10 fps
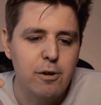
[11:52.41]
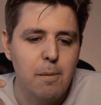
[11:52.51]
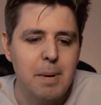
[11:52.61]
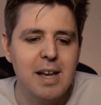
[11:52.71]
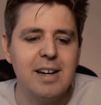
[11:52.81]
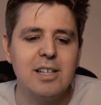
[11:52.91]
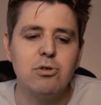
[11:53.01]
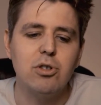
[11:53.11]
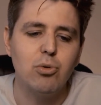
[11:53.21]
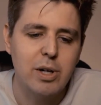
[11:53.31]
you pay an
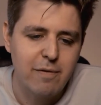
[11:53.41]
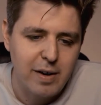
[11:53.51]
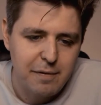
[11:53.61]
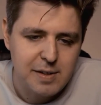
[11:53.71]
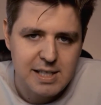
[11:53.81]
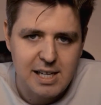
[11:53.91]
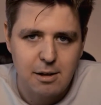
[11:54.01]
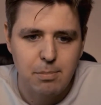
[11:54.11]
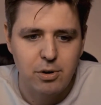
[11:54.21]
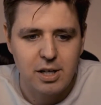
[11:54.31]
extra twenty-five
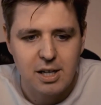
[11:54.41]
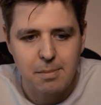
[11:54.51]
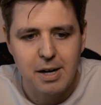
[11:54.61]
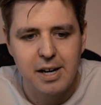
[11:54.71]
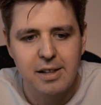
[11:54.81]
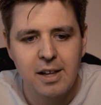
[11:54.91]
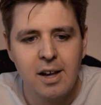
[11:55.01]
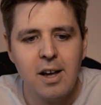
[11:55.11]
cents per gigabyte.